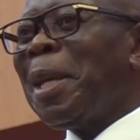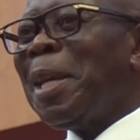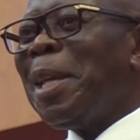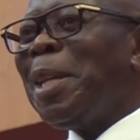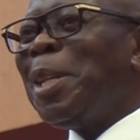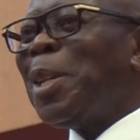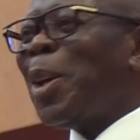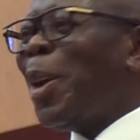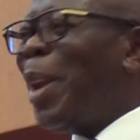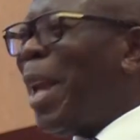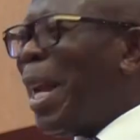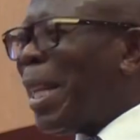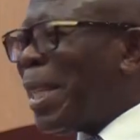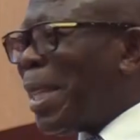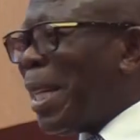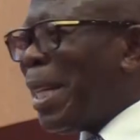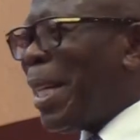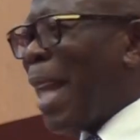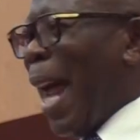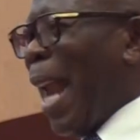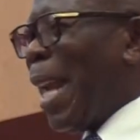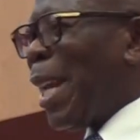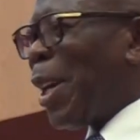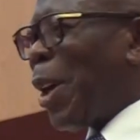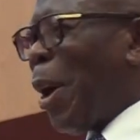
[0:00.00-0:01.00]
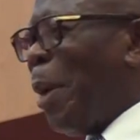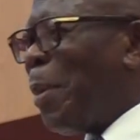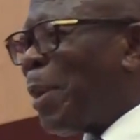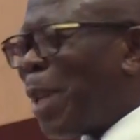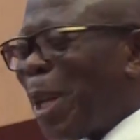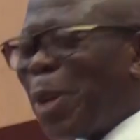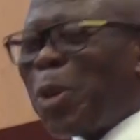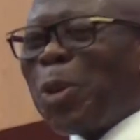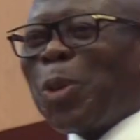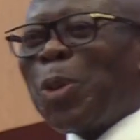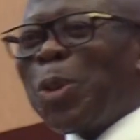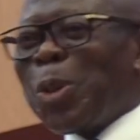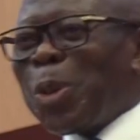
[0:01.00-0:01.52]
The only thing that the
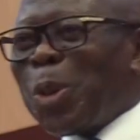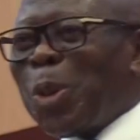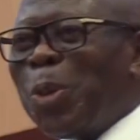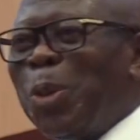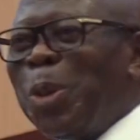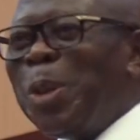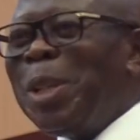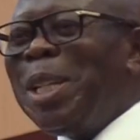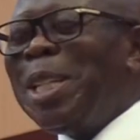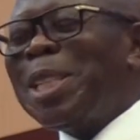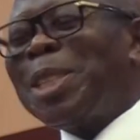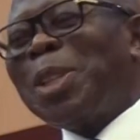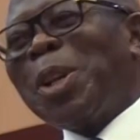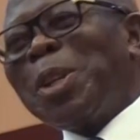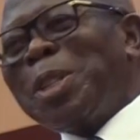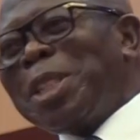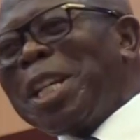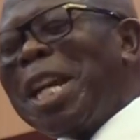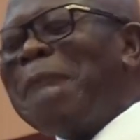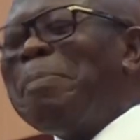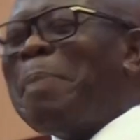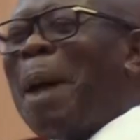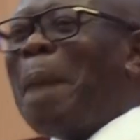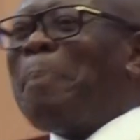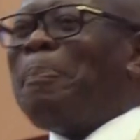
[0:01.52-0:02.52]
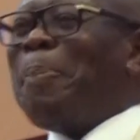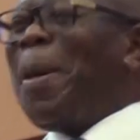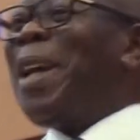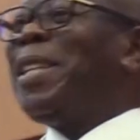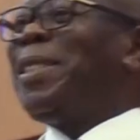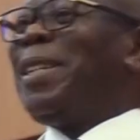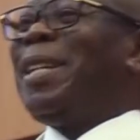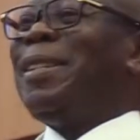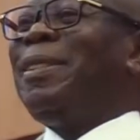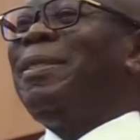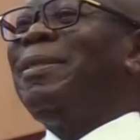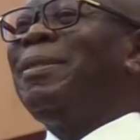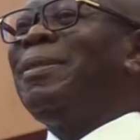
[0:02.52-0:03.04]
committee couldn't do is to change my
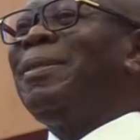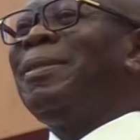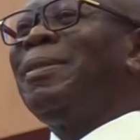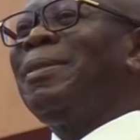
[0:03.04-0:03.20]
person.